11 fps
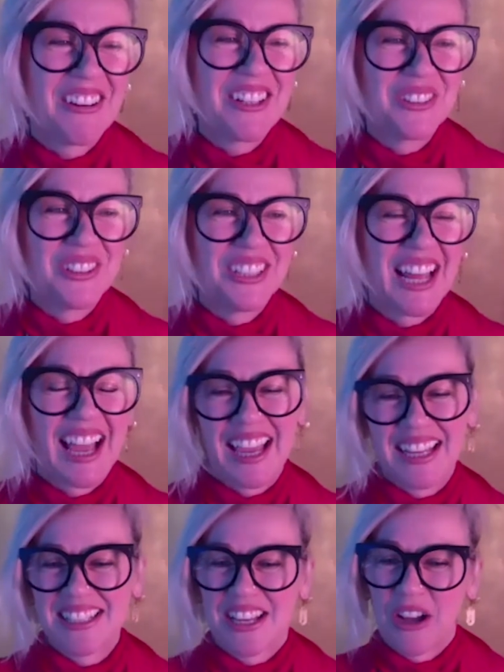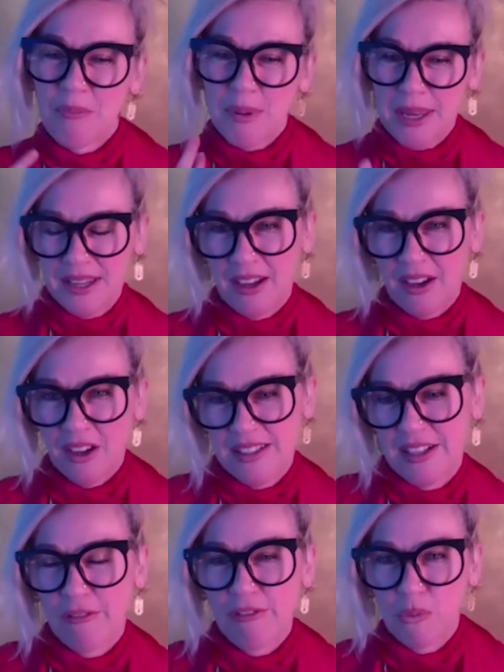good at being
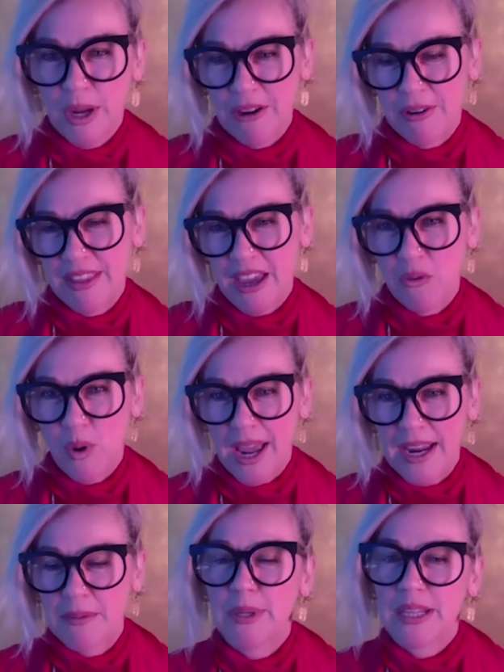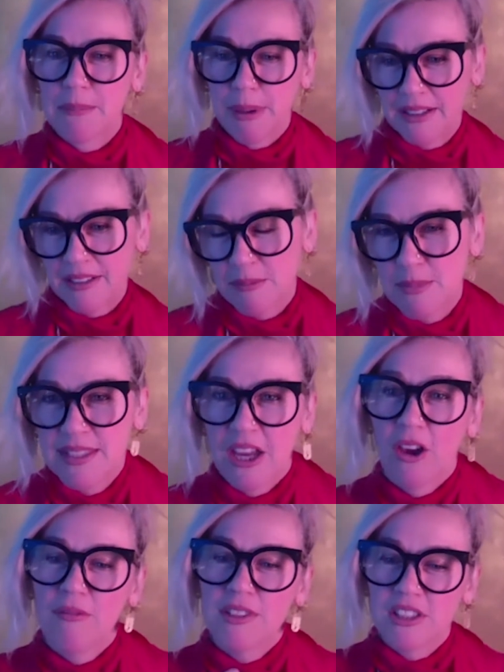self-aware in that way and bring it back to
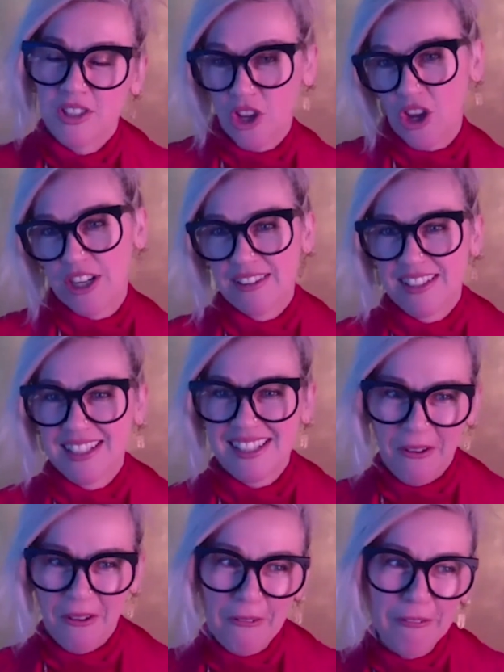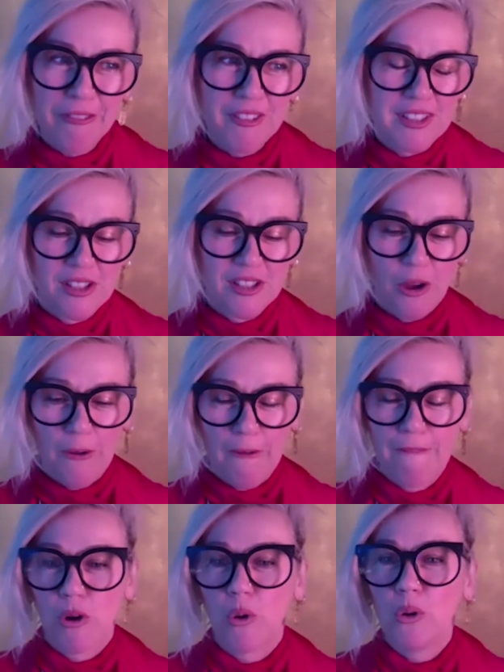themselves, asserting the self. So
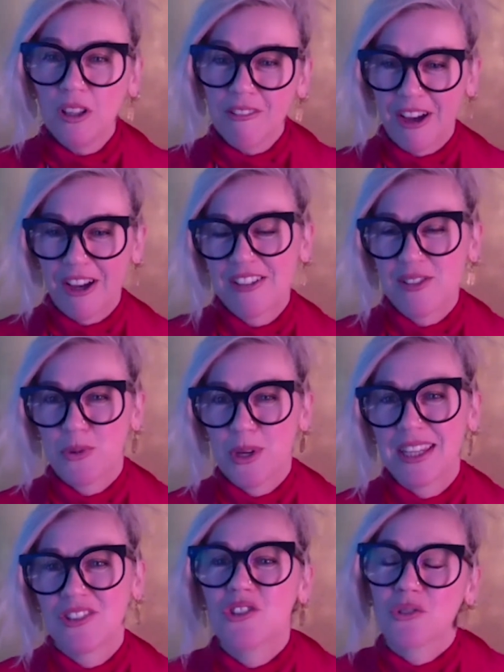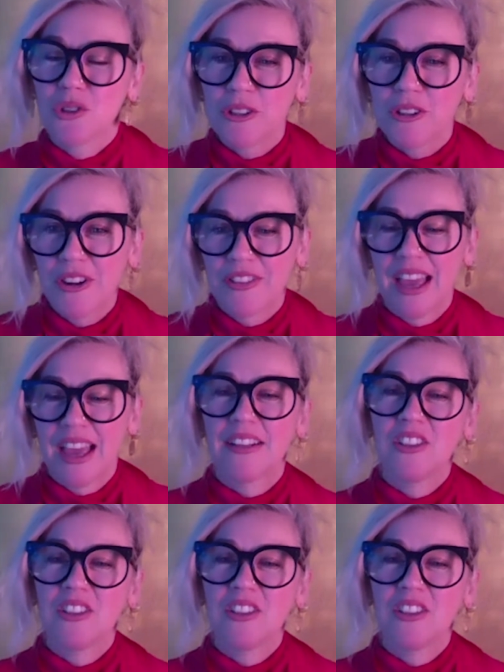for all of us, we can draw on that,